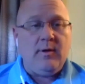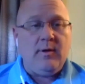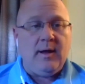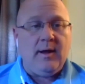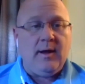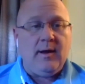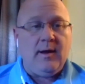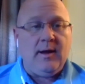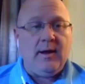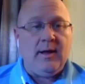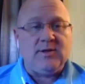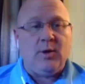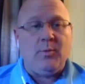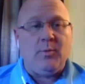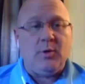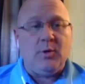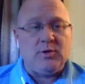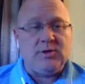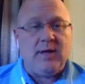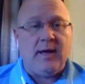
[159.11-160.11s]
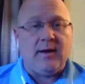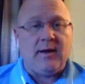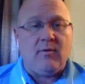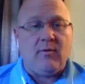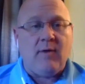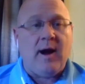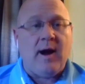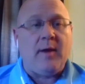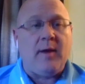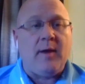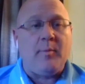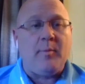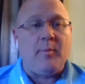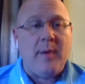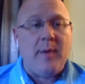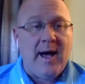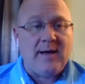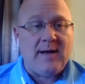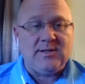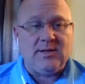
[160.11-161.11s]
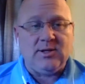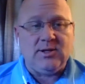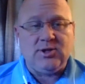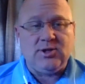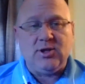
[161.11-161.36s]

And it's almost like a rite of passage